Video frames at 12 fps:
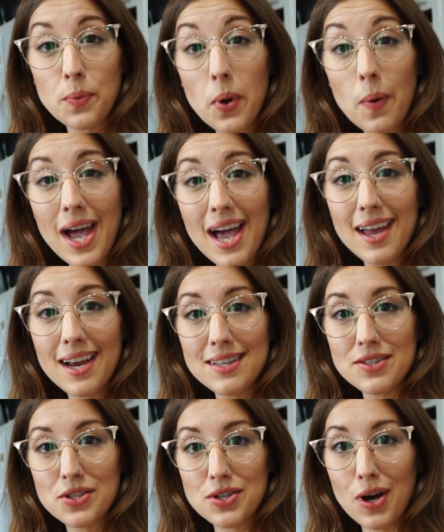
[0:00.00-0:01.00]
we'll go ahead
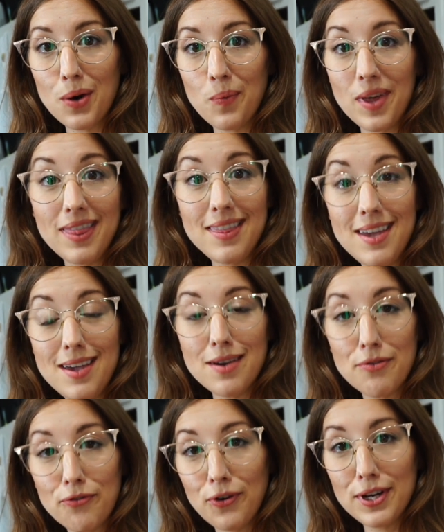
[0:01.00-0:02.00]
and start with the
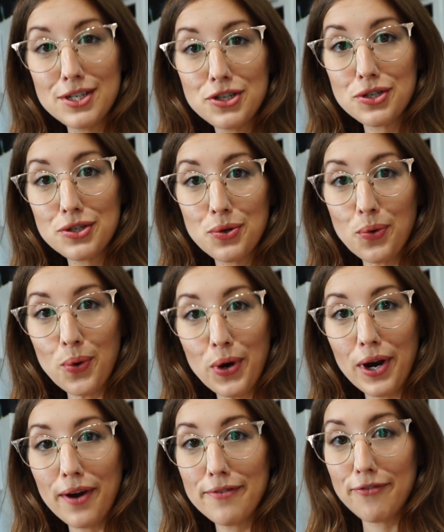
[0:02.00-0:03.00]
fridge
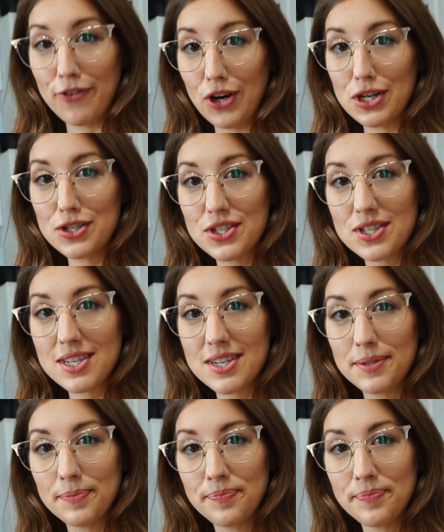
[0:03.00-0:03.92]
tour first.